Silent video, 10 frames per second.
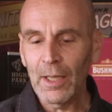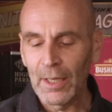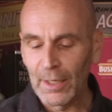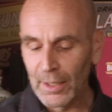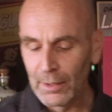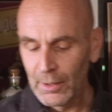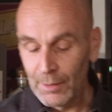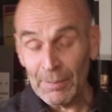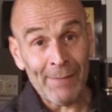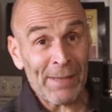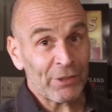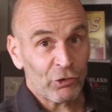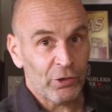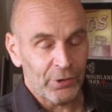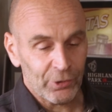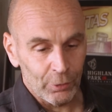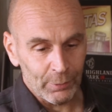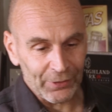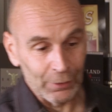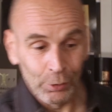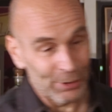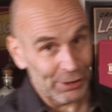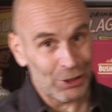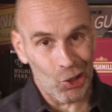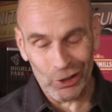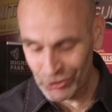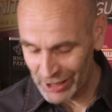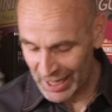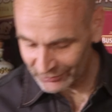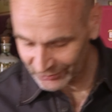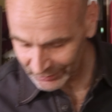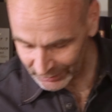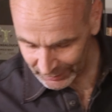I'm actually going to go with a little bit of contrast.